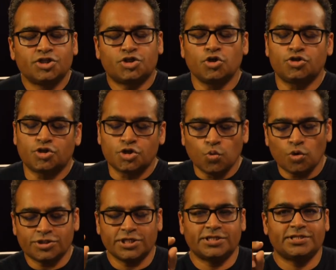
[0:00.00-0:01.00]
So, so to
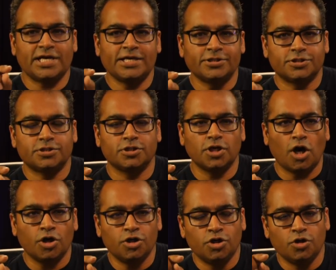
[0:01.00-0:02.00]
what extent
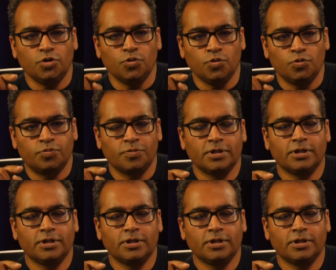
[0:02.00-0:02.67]
are you